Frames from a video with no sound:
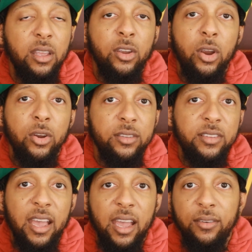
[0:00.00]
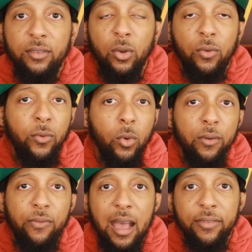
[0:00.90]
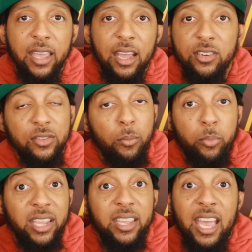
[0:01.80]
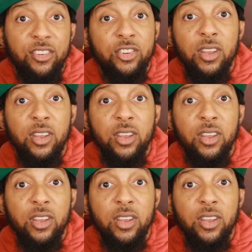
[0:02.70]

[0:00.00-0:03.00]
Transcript: Curtis had, you know, four or five catches, a big catch